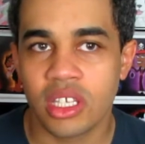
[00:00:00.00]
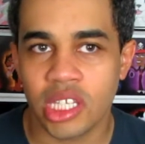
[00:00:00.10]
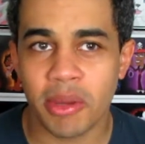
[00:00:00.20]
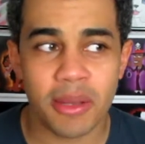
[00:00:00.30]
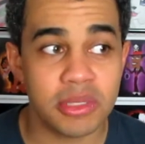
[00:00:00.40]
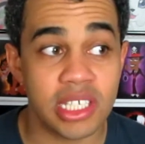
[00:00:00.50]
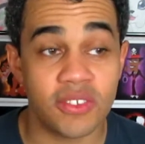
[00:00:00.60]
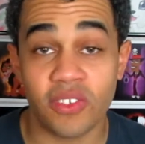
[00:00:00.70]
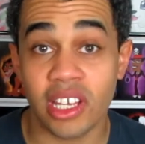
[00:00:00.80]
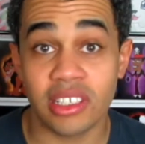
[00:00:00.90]
The
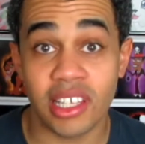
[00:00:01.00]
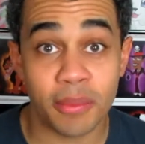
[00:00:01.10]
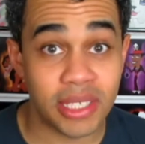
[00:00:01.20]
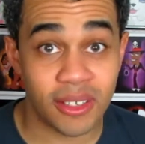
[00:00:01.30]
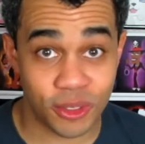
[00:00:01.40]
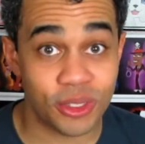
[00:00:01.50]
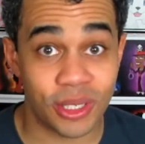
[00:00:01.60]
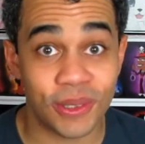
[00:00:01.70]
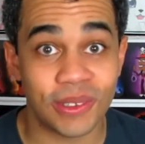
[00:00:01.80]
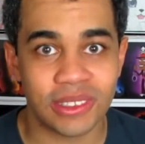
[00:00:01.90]
bobsled's fun and the update was really
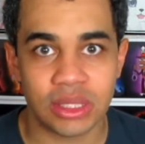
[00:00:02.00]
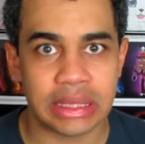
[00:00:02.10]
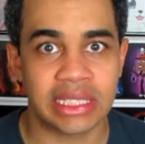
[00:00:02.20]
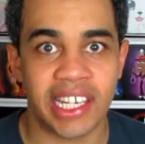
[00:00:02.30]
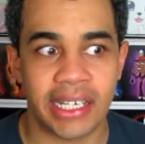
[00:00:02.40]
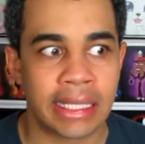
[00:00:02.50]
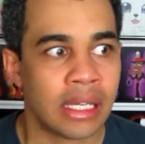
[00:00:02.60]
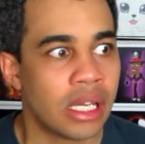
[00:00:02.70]
cool. It's really scary.